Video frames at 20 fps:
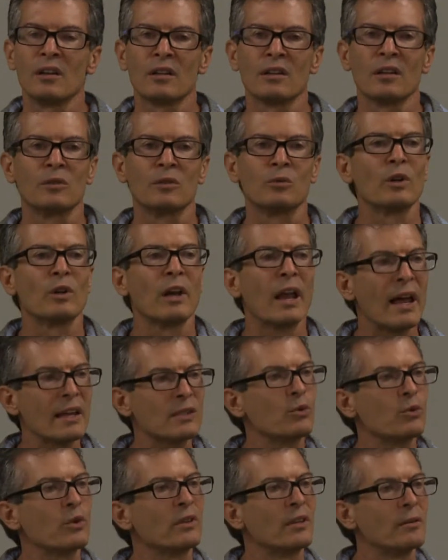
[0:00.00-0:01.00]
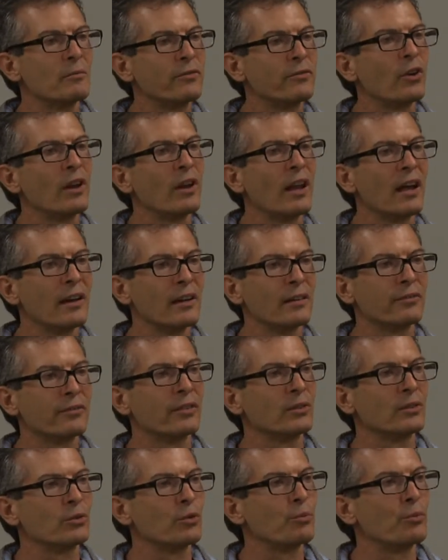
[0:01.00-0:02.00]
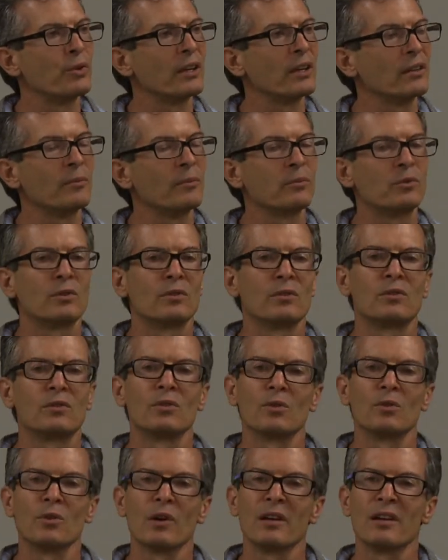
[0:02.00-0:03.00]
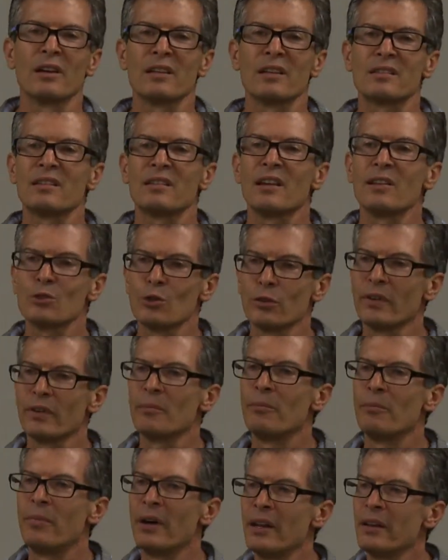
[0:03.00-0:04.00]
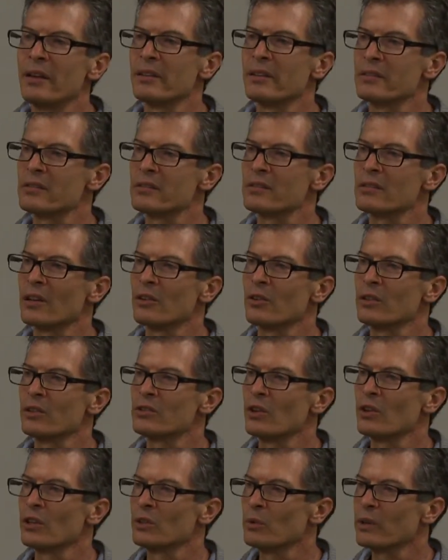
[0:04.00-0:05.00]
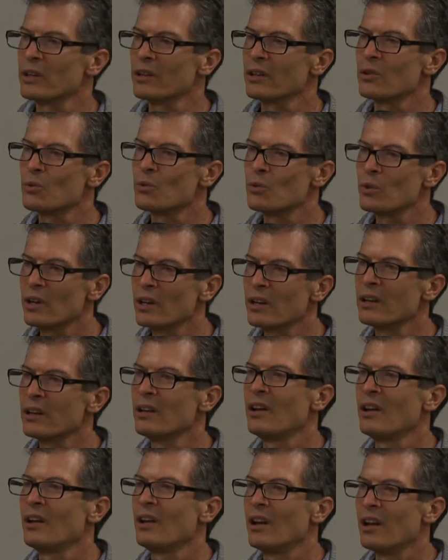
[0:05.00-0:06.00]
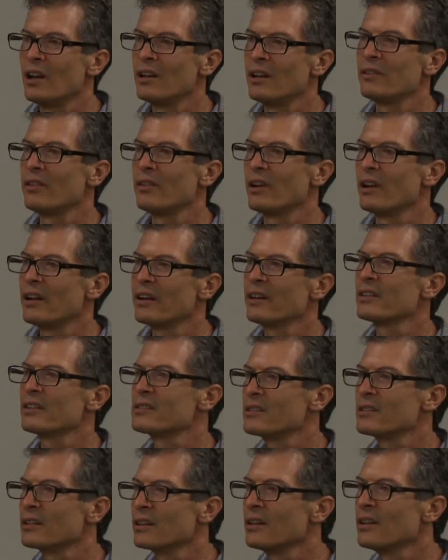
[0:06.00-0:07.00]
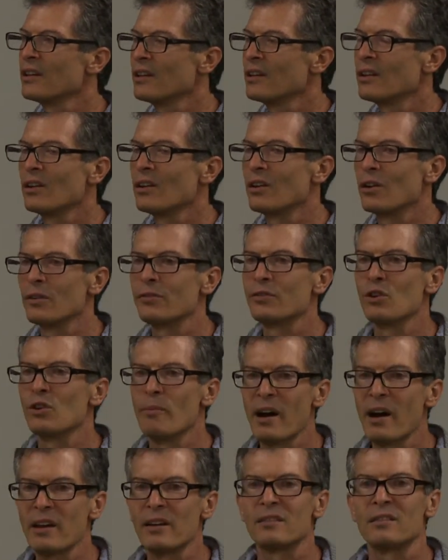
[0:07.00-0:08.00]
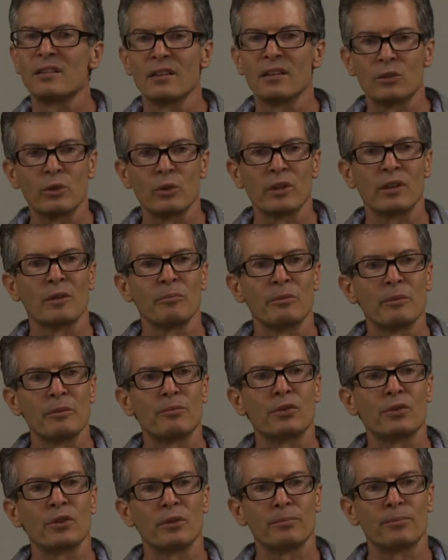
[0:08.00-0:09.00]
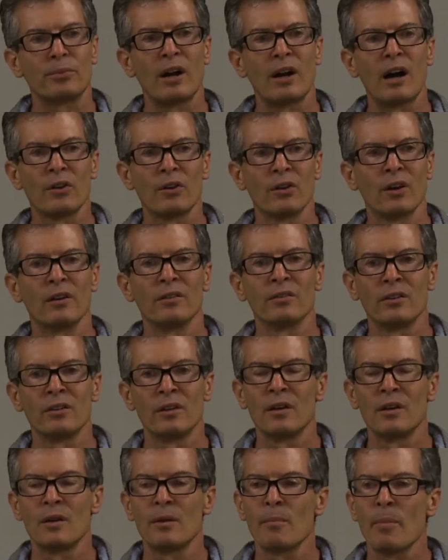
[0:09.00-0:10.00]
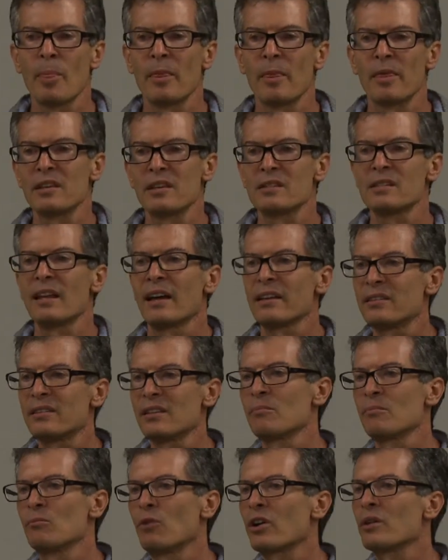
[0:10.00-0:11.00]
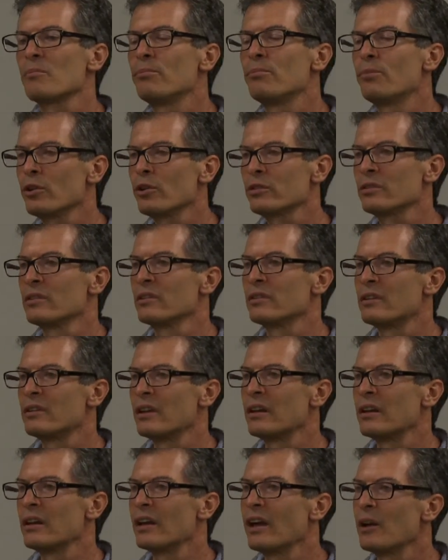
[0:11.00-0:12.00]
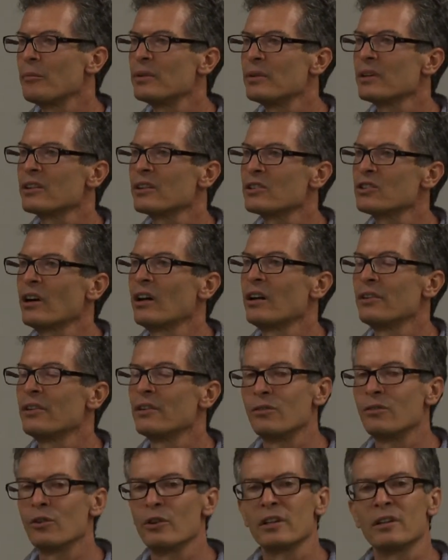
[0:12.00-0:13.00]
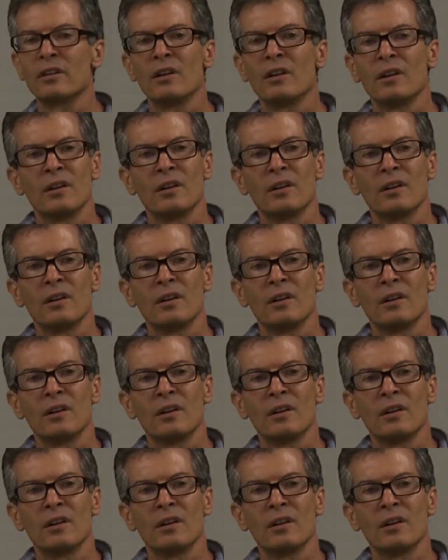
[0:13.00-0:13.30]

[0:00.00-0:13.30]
that would last with them for life, that would bring them to a sense of abundance, so that we can really leave a legacy of humanity that we can be proud of. There's nothing more important than helping a child avoid